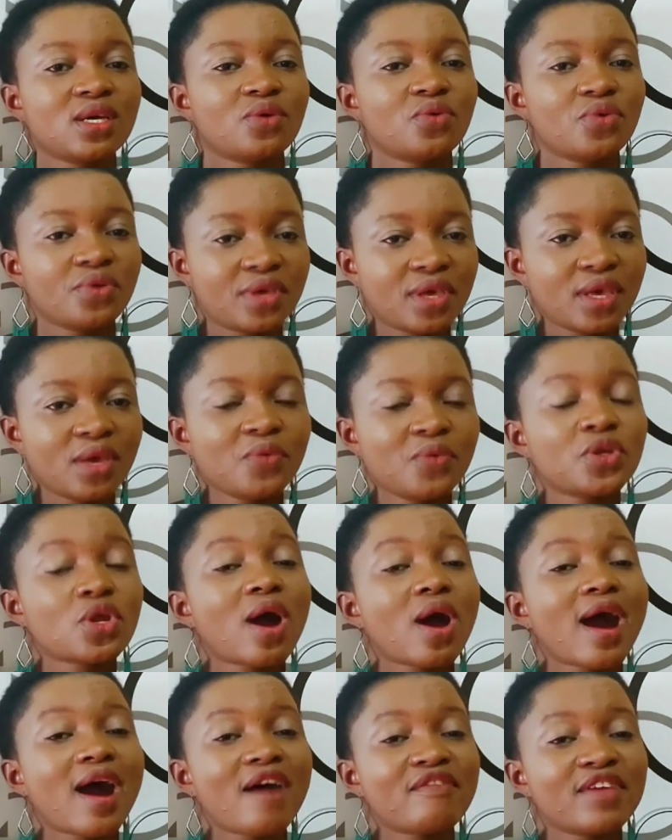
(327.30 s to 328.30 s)
Okay, we
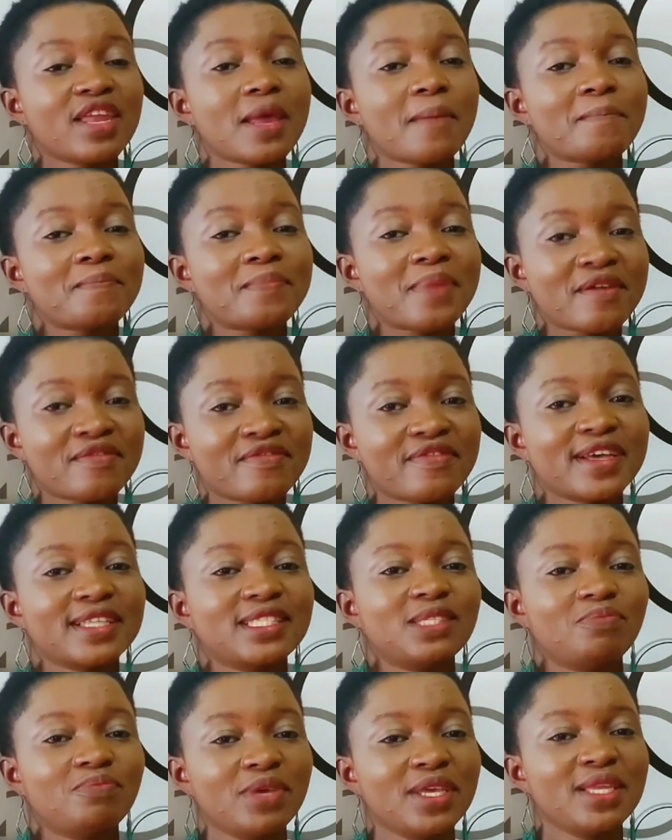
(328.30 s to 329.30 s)
don't have any
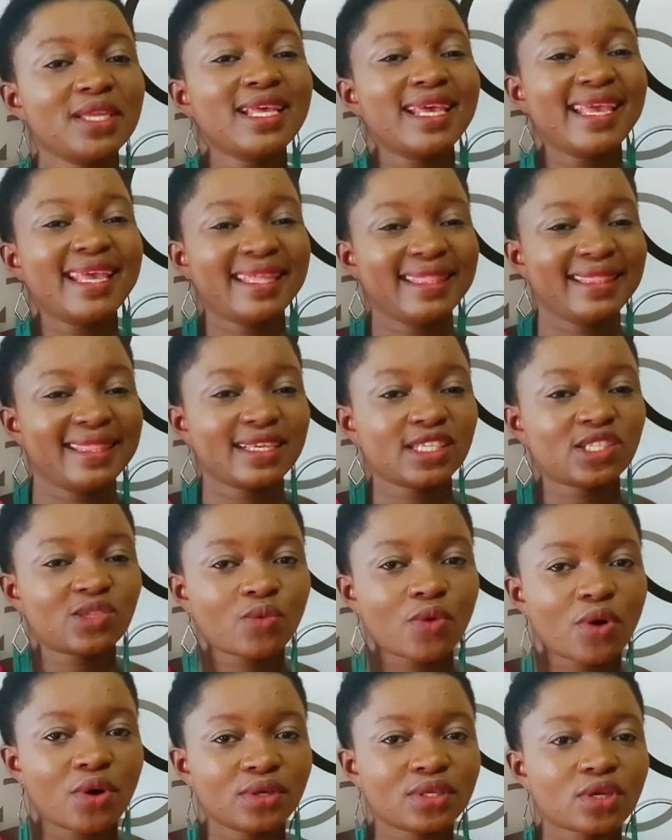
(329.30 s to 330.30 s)
perfect being in this
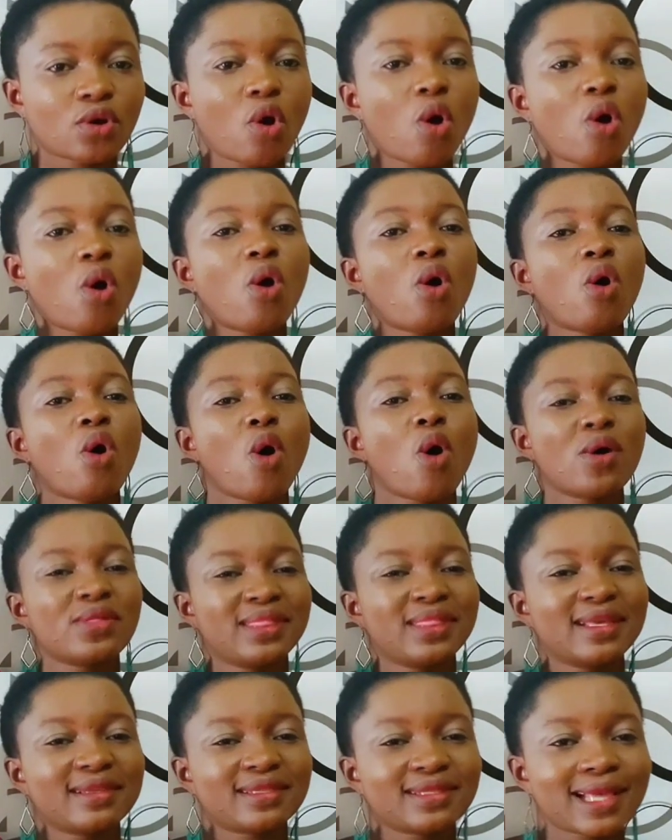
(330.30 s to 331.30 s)
world or
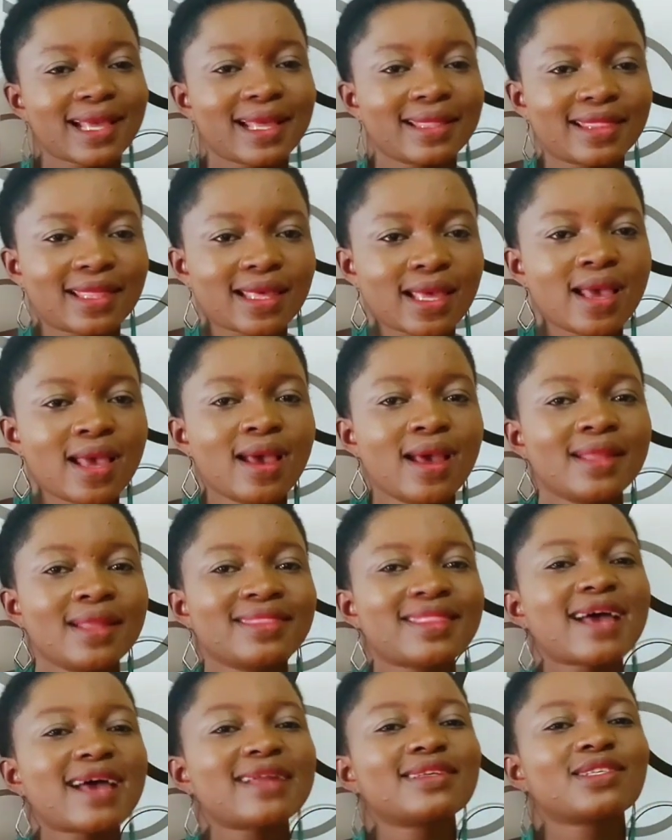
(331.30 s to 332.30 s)
on this earth.
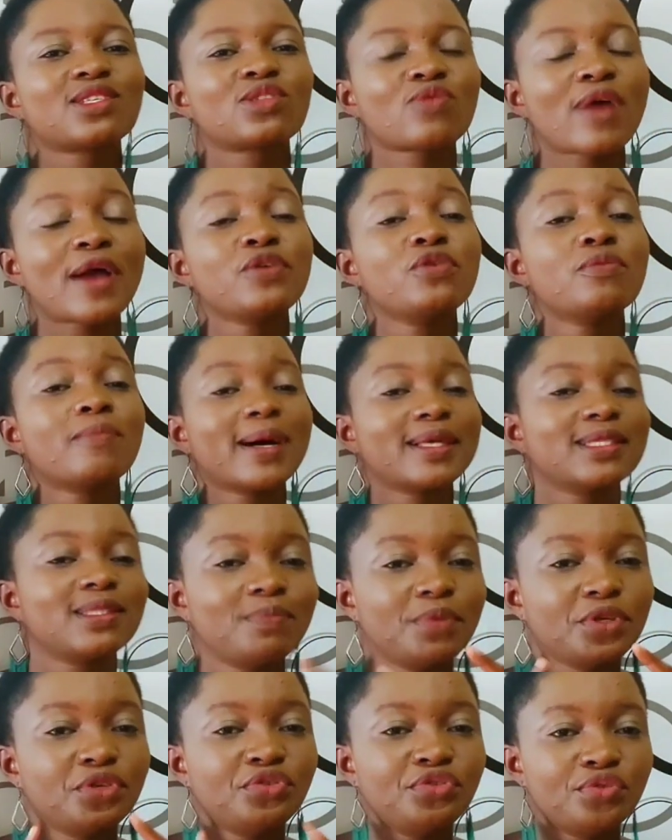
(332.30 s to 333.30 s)
That is why you must
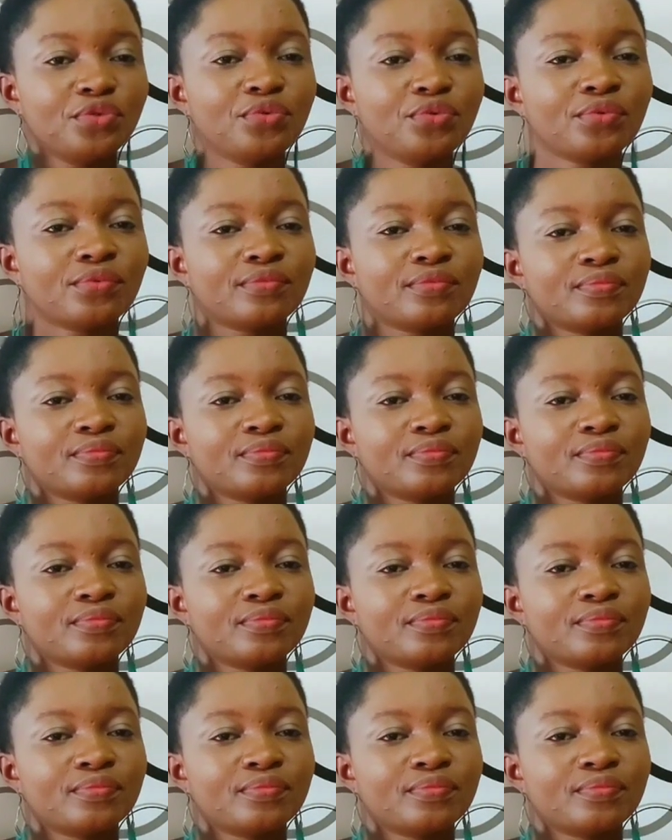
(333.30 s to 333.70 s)
be you.